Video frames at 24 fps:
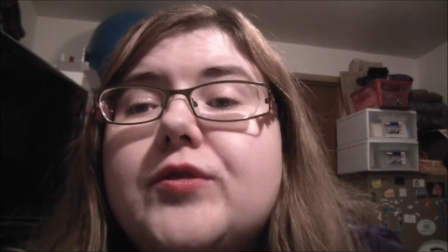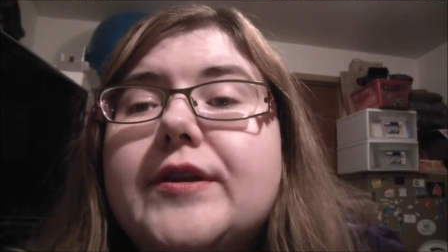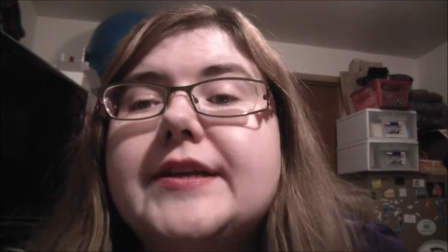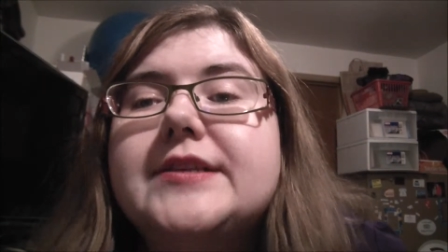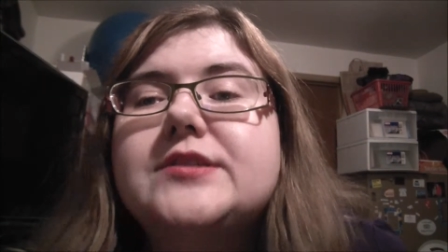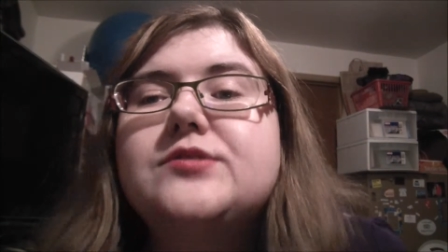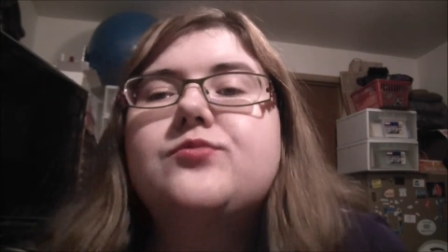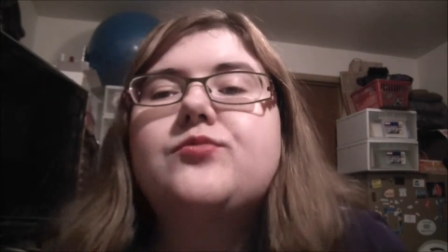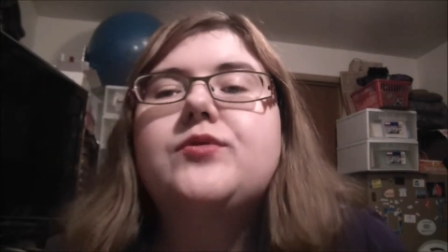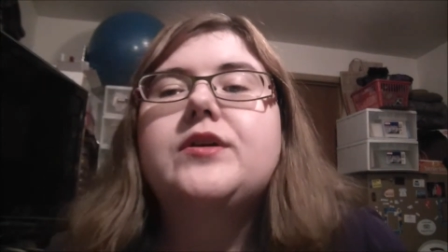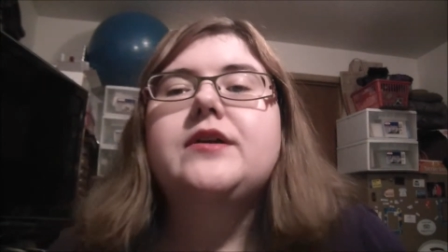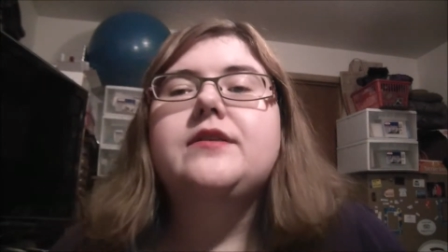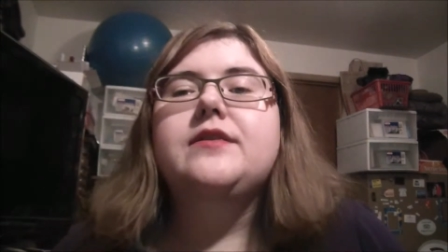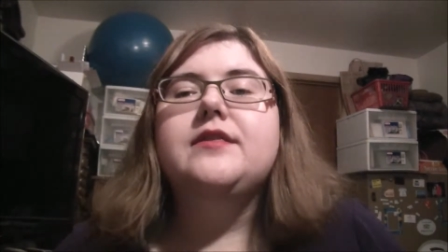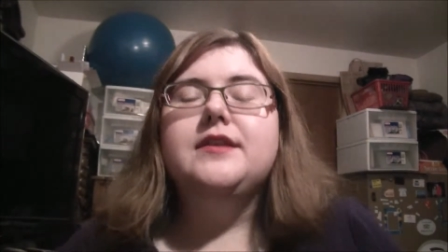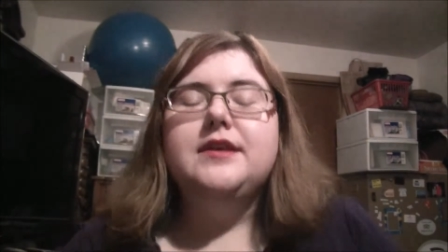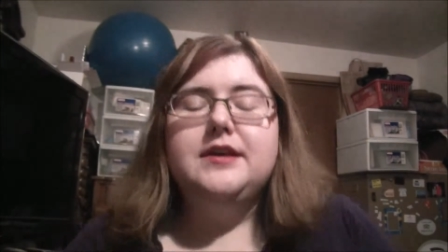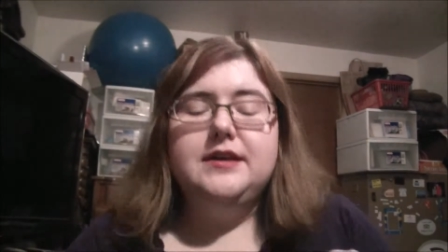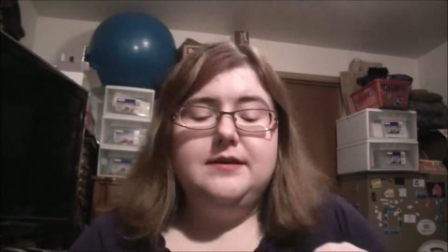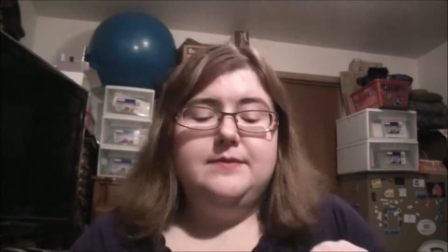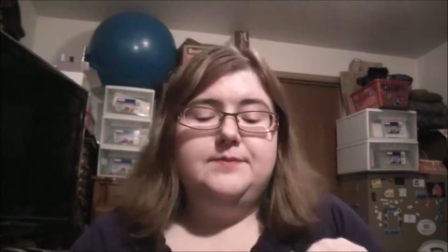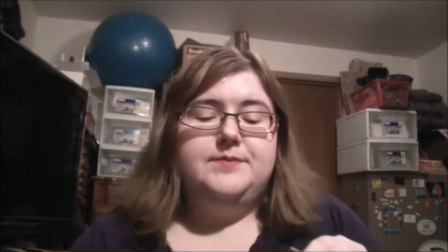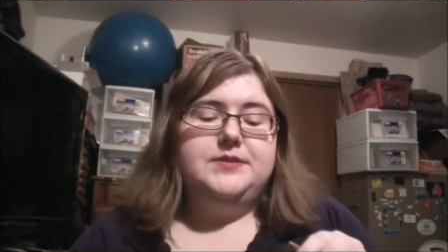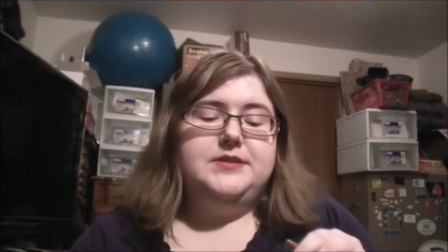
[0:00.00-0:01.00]
Nice red
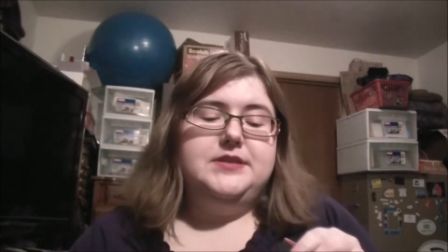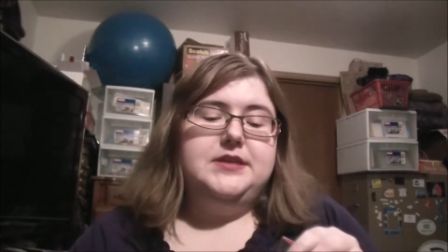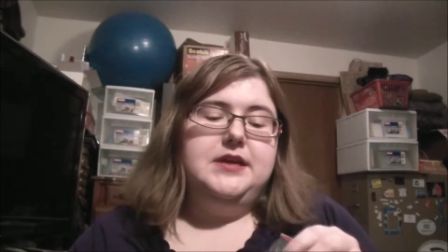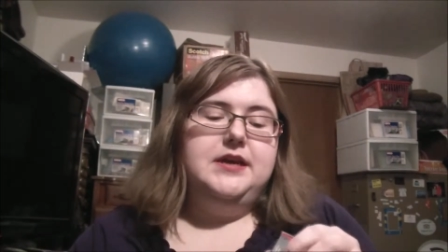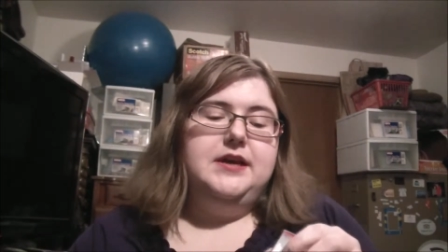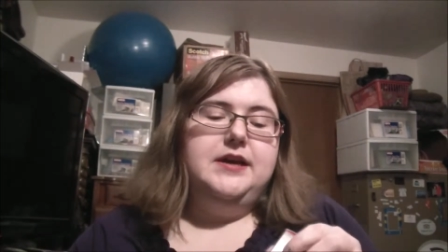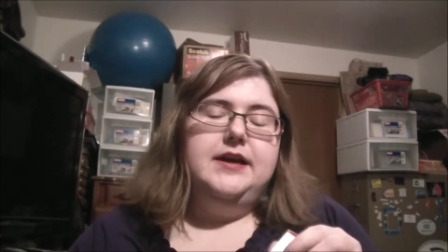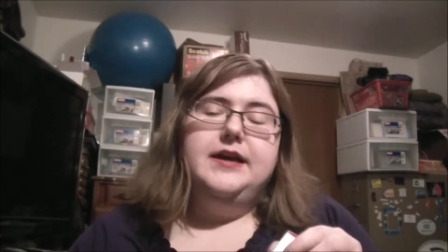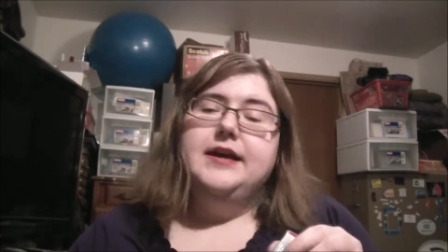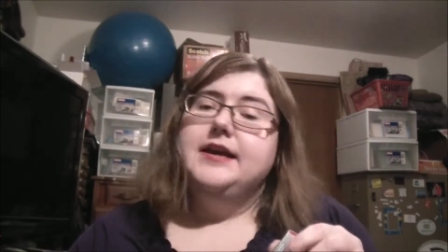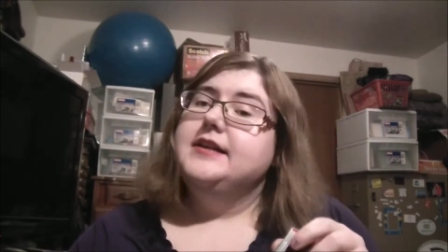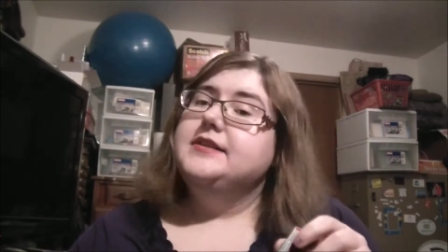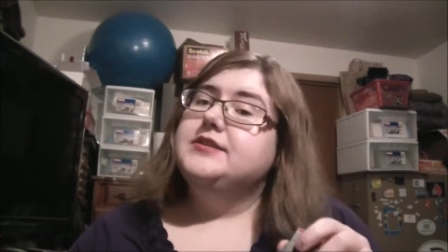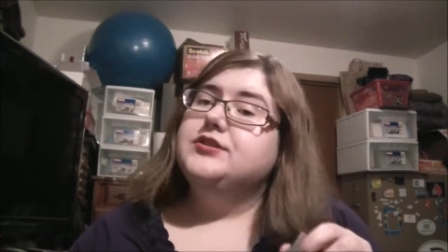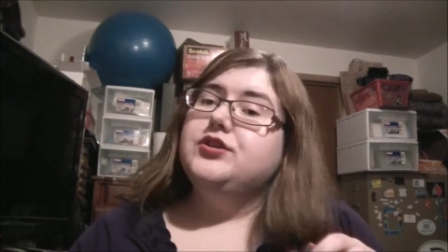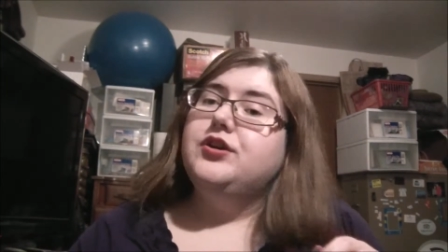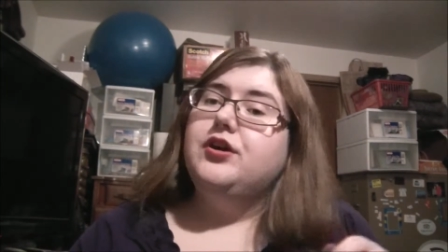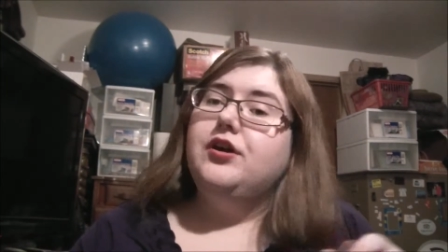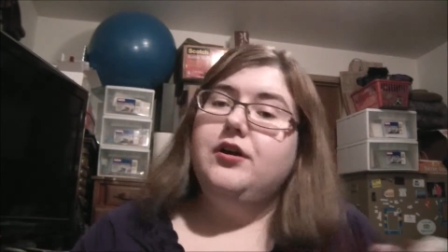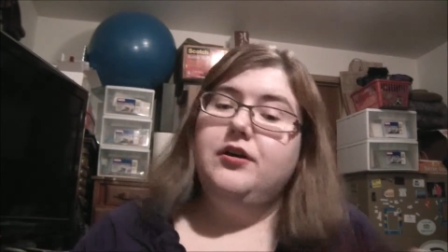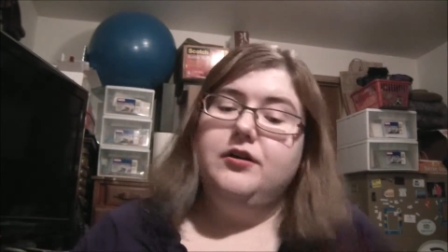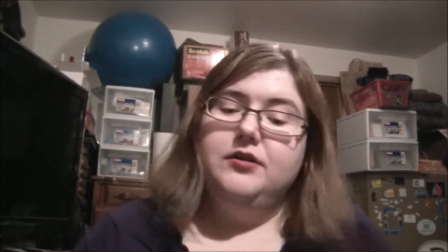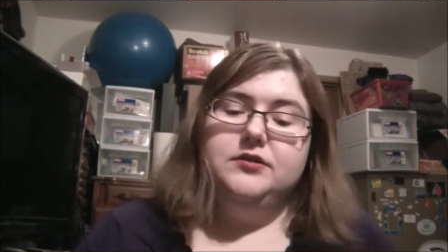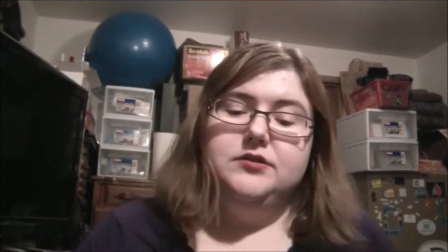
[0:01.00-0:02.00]
lips. It's
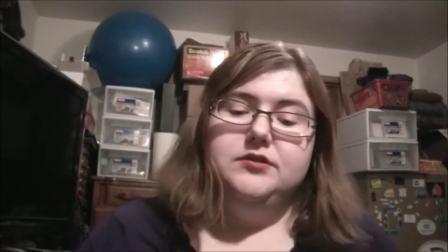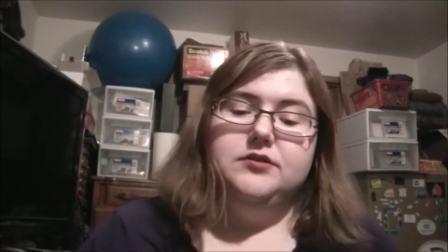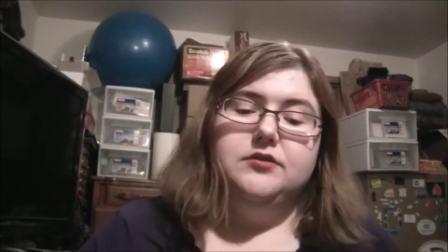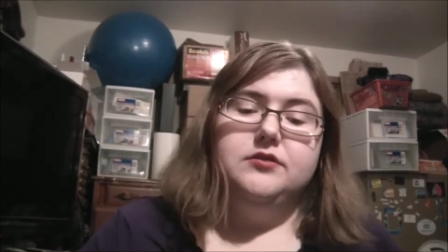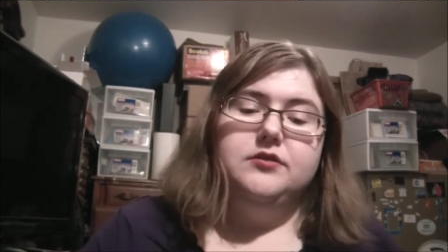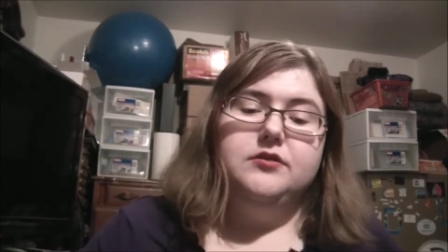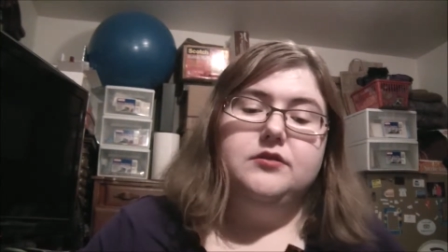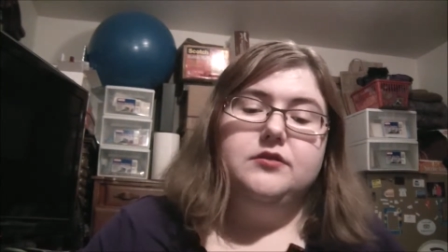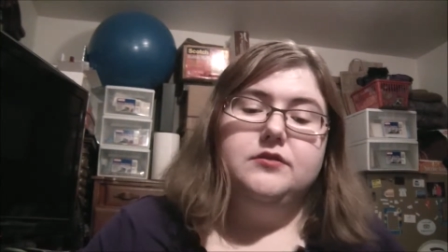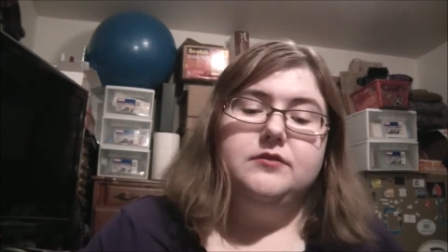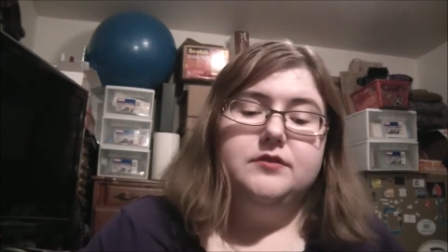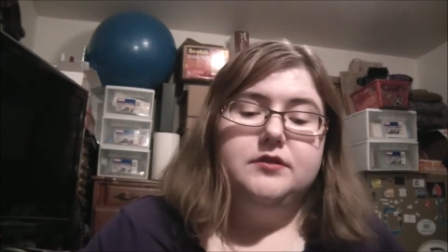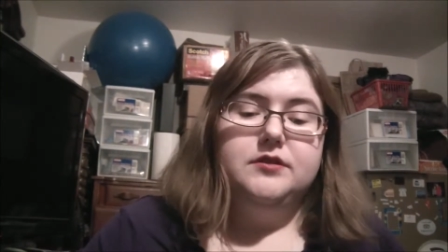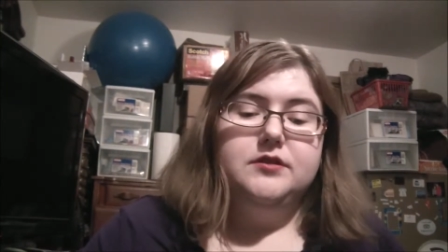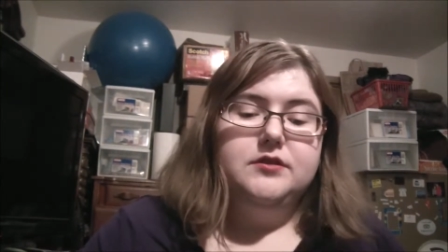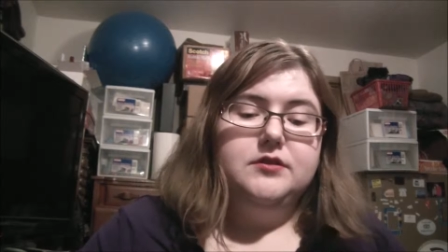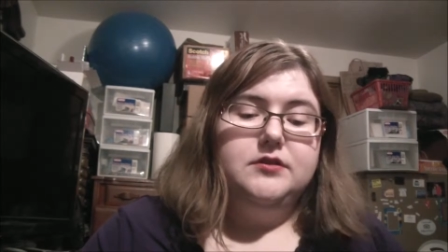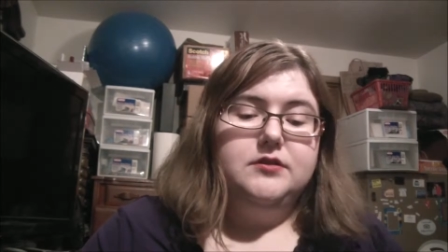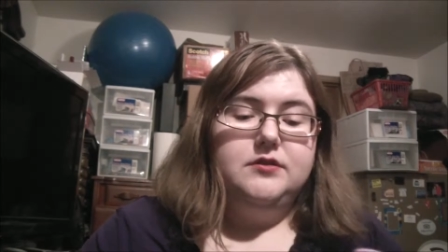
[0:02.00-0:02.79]
Cardinal.